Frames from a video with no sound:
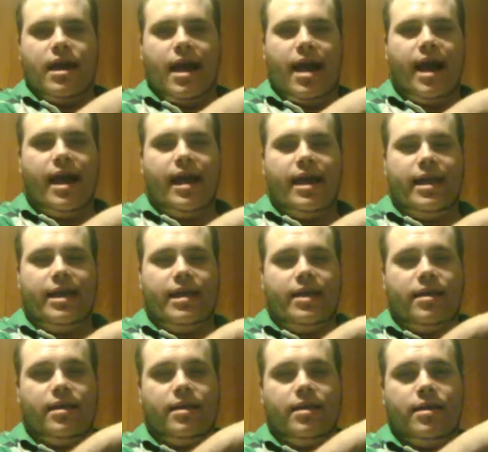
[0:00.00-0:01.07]

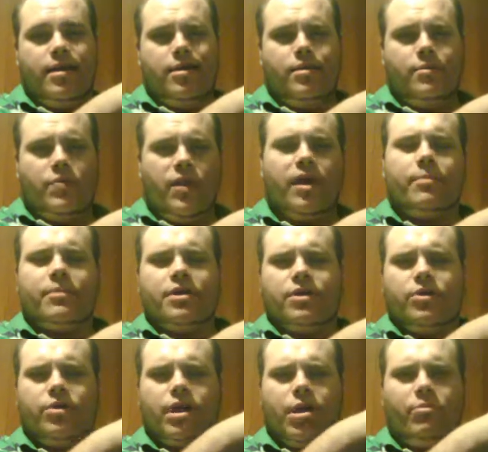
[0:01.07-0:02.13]
I think I'm going to
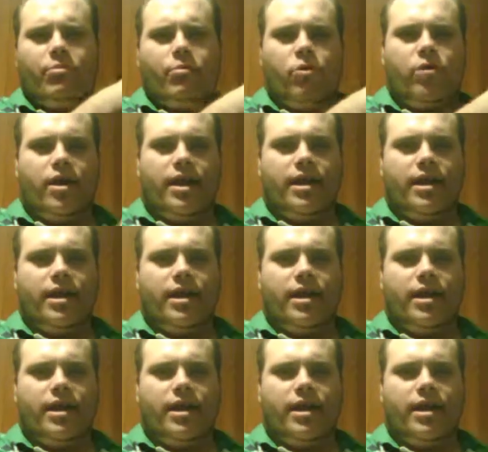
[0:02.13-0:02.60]
do a couple more.